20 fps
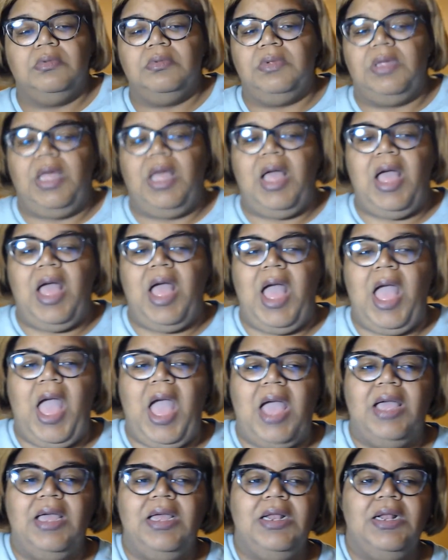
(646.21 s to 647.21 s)

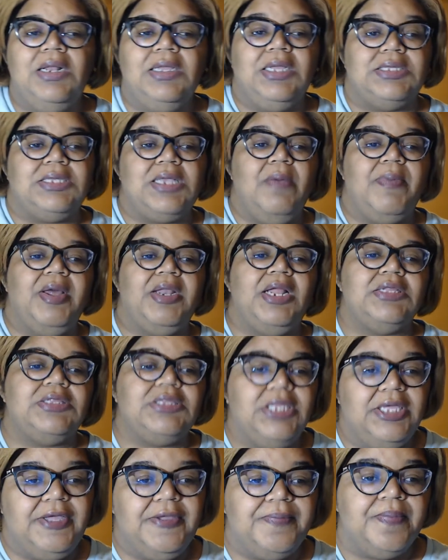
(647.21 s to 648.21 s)
Because how about I
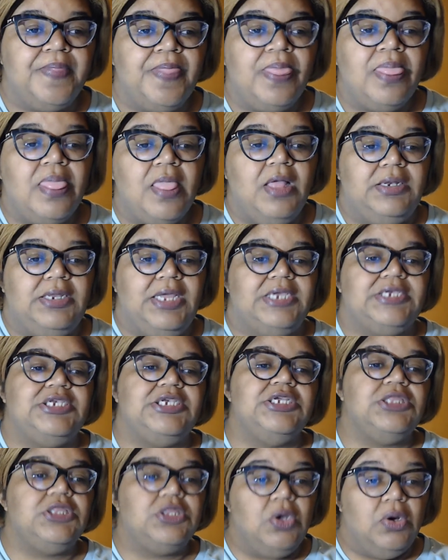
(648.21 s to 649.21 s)
think that
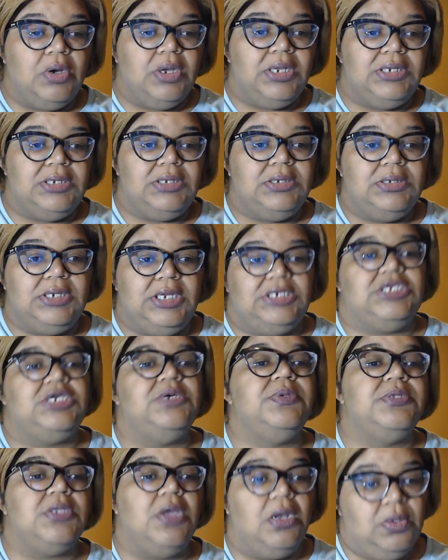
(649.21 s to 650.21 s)
she thought that she
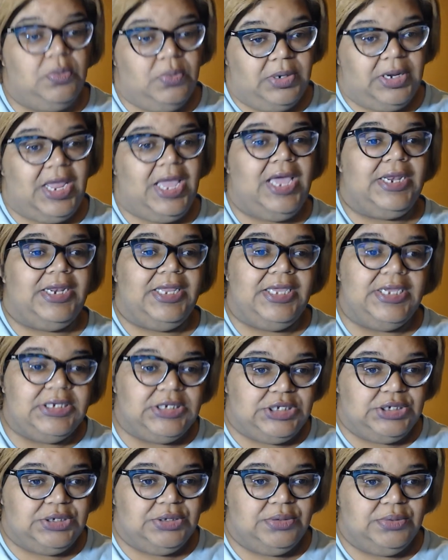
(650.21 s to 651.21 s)
was the only one that had an
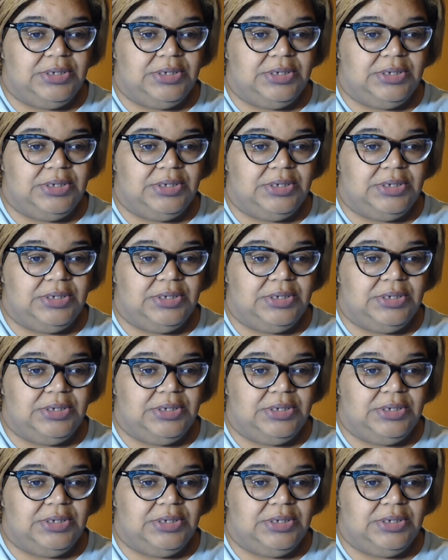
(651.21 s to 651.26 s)
issue.